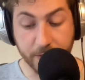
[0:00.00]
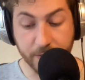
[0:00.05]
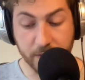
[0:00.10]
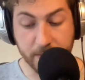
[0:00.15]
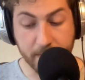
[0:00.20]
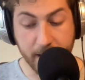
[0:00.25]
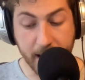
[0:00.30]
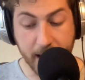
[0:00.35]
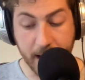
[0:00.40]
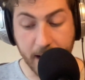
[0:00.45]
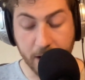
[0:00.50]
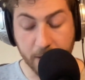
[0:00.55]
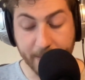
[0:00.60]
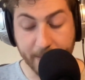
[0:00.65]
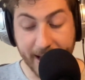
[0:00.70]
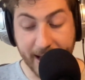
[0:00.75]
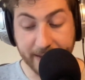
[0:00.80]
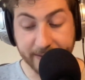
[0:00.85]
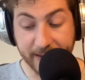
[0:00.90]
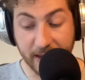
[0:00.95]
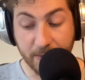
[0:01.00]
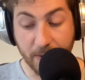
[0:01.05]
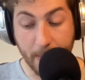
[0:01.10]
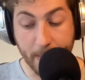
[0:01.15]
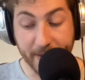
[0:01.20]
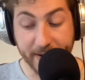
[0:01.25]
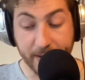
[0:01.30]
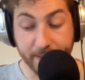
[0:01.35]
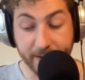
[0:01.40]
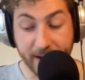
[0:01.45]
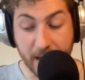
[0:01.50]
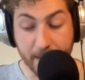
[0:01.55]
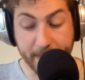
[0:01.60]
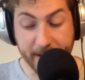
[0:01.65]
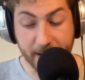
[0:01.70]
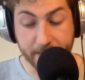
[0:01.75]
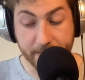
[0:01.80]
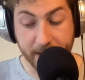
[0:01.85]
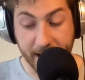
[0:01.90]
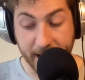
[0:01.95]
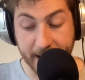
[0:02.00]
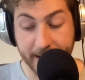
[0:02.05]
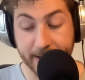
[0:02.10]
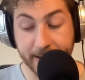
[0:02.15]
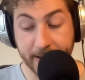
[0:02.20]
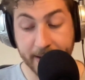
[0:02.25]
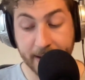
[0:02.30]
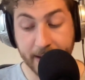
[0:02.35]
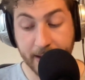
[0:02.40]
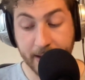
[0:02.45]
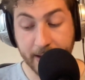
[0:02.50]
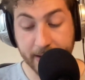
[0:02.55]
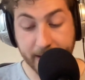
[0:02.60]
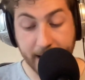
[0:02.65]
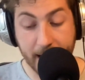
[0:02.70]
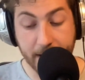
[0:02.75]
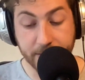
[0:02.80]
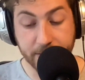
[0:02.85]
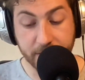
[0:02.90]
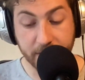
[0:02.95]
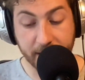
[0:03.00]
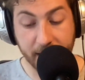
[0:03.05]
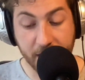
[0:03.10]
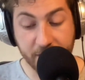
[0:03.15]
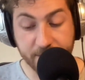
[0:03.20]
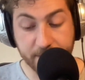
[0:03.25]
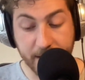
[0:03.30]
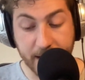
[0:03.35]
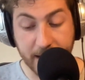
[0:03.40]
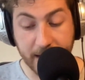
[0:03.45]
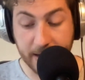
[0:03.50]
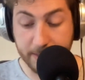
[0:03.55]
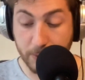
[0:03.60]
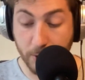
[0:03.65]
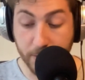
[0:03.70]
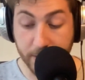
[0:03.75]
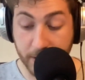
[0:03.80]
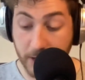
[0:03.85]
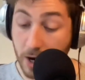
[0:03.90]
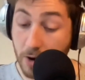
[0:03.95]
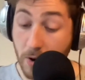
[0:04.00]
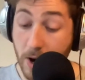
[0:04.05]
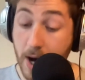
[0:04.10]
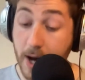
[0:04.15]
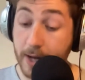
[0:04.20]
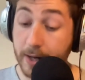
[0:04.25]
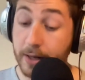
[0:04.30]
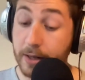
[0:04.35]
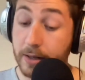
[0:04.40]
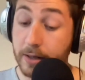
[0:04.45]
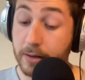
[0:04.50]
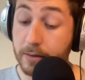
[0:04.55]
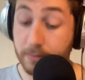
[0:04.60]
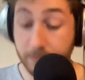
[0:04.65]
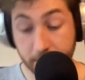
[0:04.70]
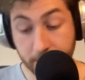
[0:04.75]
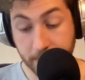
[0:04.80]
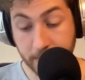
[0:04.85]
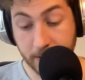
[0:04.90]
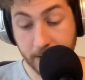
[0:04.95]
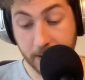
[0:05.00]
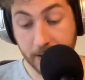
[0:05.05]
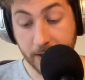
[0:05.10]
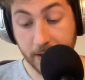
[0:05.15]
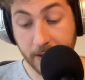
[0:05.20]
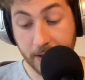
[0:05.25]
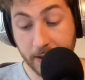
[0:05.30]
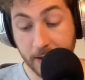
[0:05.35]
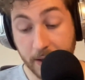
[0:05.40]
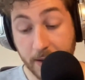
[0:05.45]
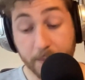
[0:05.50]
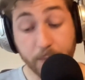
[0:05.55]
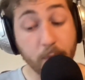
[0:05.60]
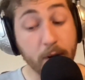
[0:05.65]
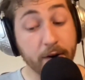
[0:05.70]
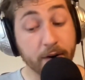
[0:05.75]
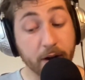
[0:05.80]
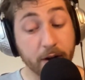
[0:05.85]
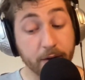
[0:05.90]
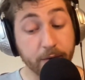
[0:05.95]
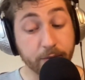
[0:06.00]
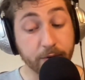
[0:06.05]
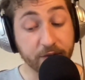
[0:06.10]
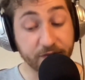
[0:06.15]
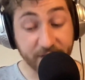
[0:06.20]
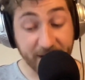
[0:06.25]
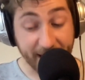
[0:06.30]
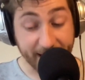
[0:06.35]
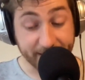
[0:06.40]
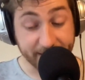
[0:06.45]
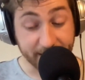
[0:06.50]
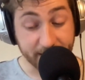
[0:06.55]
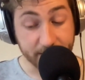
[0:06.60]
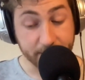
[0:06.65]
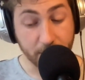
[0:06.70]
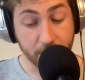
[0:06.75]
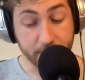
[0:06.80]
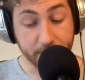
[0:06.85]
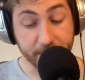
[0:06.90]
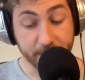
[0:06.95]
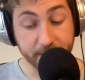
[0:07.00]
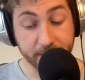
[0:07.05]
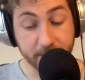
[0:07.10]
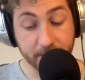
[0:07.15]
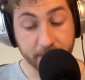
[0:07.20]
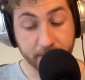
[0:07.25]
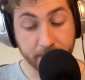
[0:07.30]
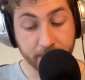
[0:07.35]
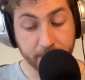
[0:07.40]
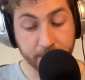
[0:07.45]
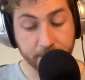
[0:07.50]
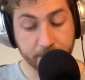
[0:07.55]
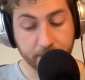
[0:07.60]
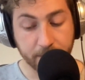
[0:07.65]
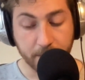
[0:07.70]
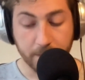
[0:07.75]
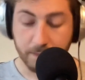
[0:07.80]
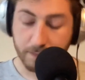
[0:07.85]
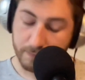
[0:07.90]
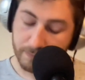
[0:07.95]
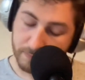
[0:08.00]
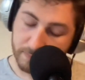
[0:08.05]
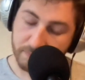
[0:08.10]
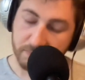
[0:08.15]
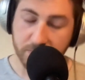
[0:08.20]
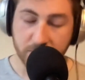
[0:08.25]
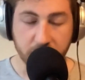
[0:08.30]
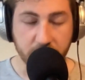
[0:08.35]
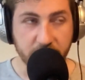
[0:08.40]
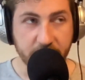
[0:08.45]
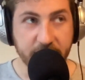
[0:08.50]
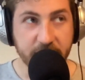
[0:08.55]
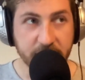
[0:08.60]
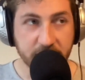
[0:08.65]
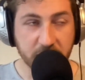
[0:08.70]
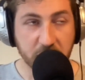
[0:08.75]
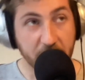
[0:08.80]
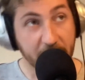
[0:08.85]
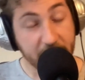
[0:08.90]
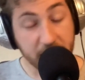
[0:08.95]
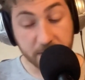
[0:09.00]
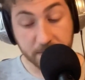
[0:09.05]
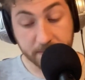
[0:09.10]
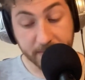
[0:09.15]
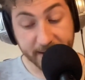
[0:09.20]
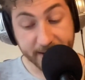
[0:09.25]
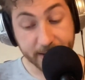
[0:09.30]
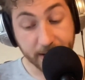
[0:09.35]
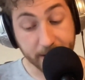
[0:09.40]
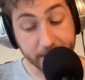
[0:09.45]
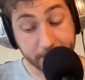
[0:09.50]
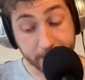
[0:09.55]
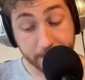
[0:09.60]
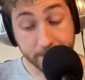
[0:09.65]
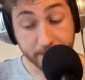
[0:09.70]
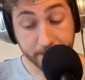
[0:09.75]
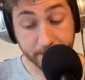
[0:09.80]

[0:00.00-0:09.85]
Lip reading: over me who'll be asking what the devil I mean by it. Can't you give me a little more to go on? Poirot reflected a moment. It can be done,